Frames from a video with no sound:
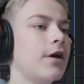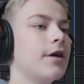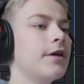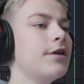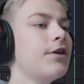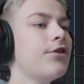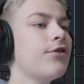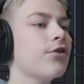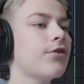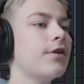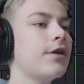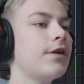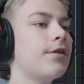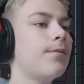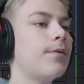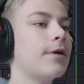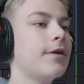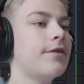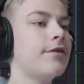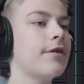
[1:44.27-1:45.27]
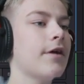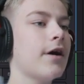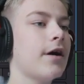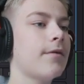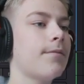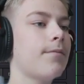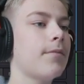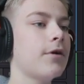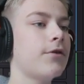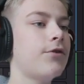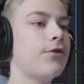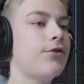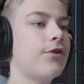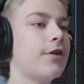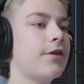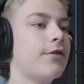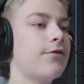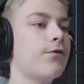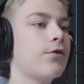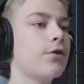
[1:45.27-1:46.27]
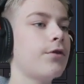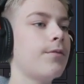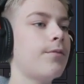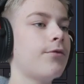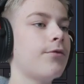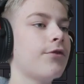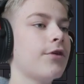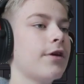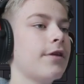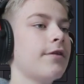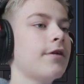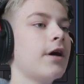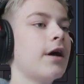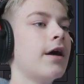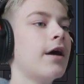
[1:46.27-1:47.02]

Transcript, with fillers: You don't need to be exact, but you see it's 40%.